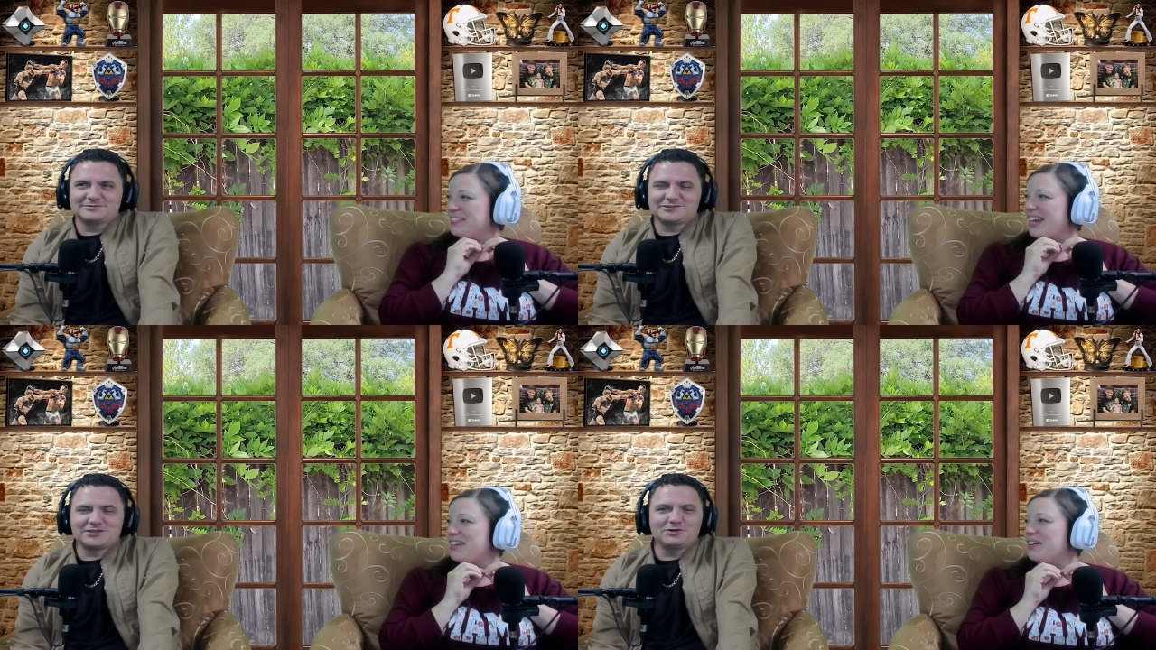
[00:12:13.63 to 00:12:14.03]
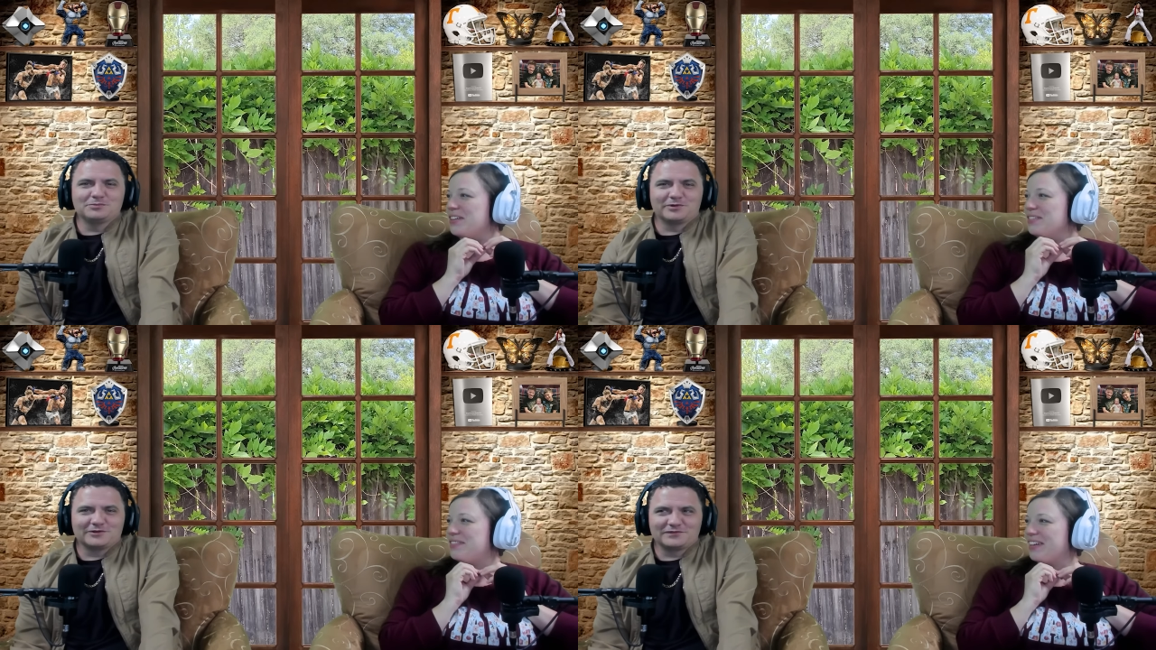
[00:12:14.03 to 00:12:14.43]
Speaker 1: So I know
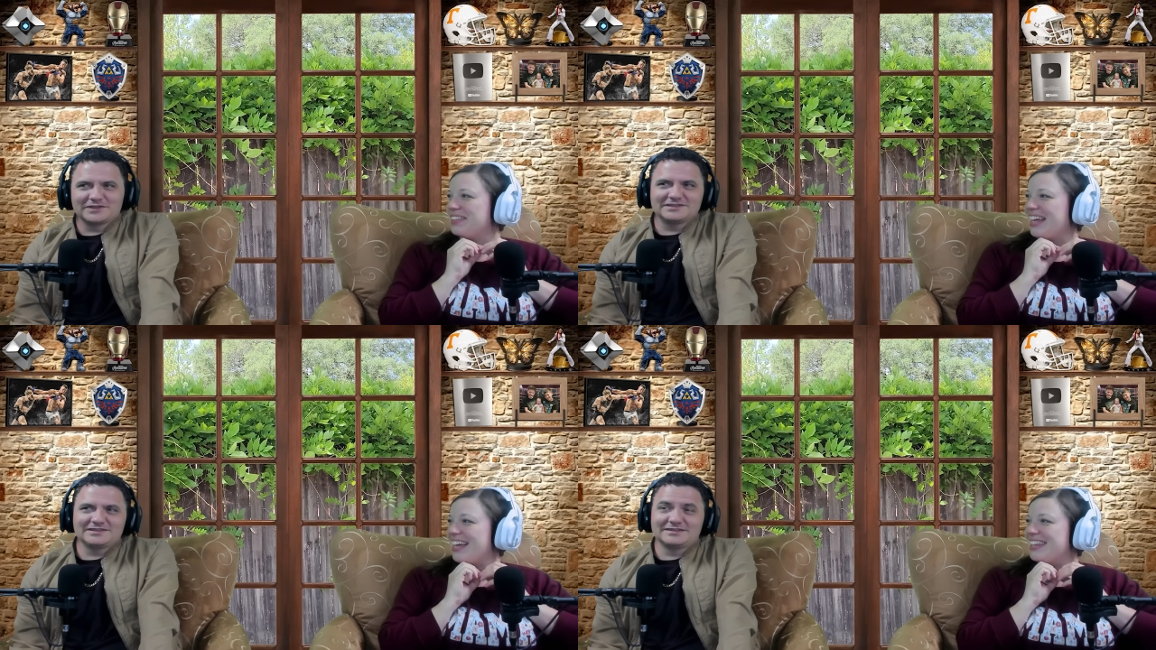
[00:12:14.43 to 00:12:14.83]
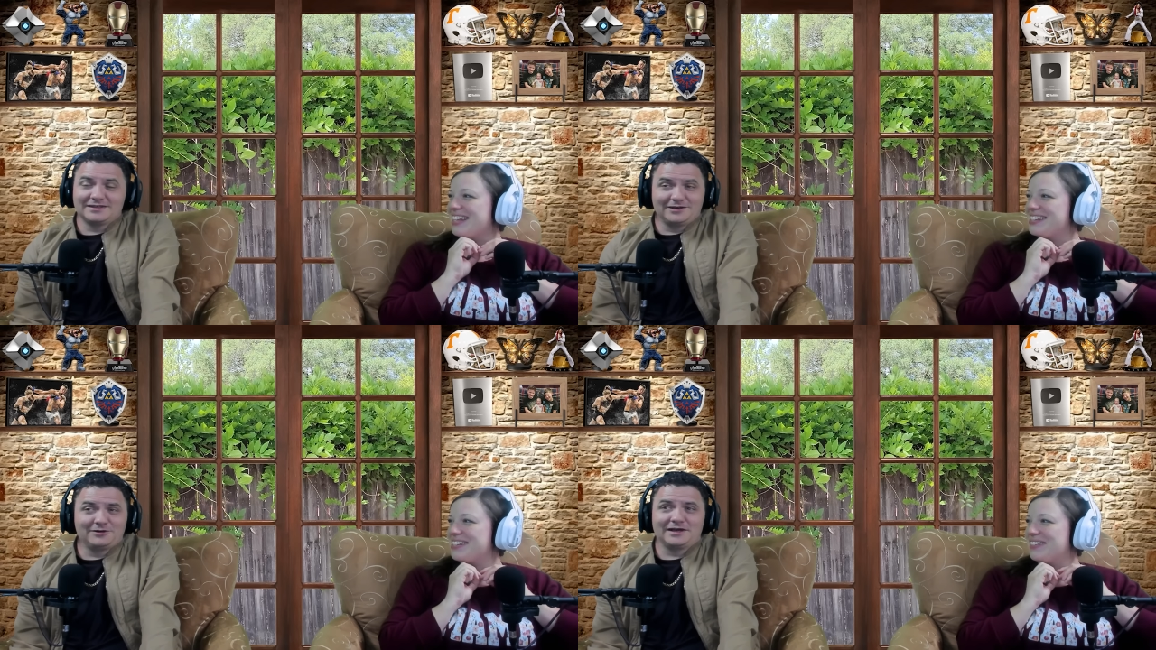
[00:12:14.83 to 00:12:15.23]
you perfect. felt that. That's
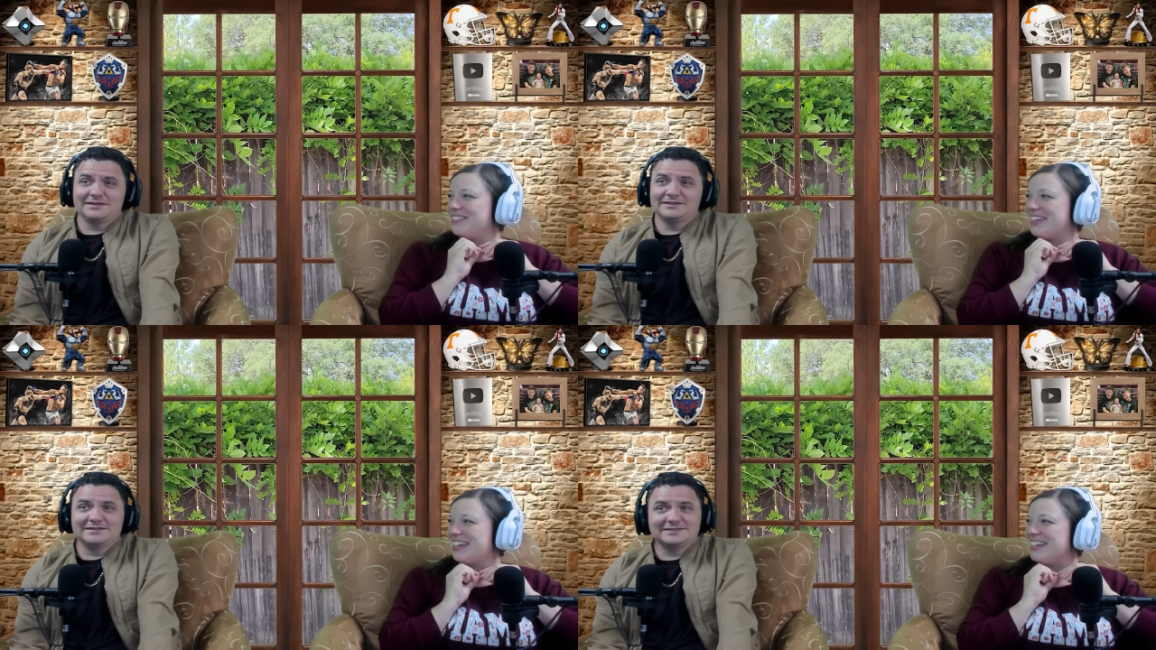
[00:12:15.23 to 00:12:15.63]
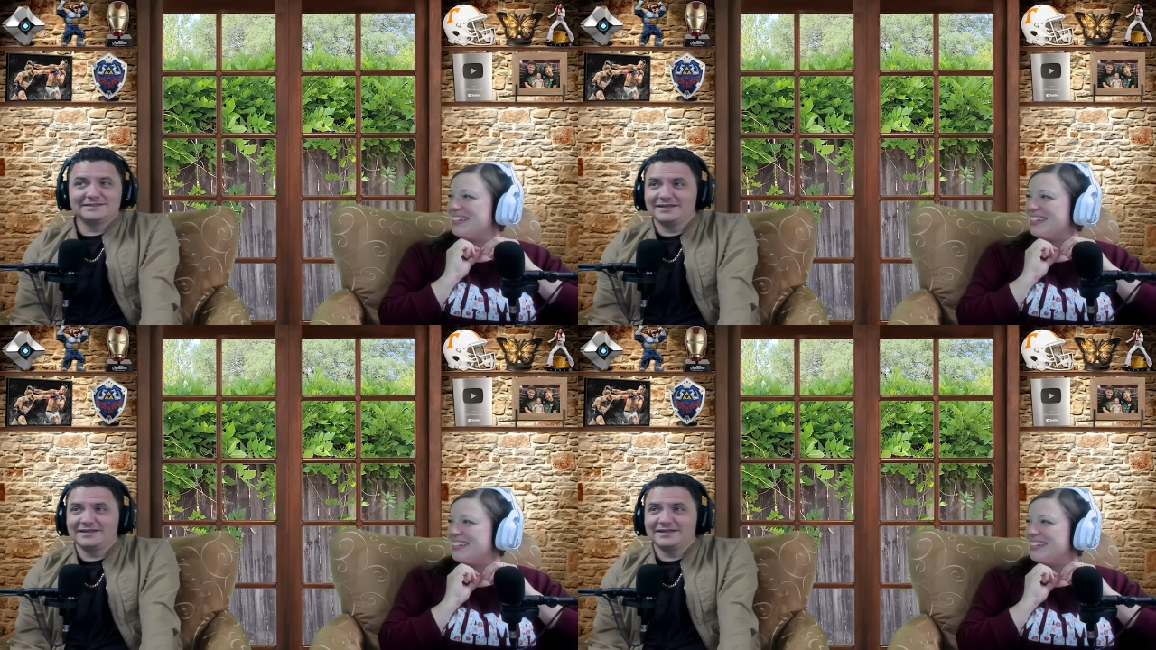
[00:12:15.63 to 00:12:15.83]
oh, so I funny. Did.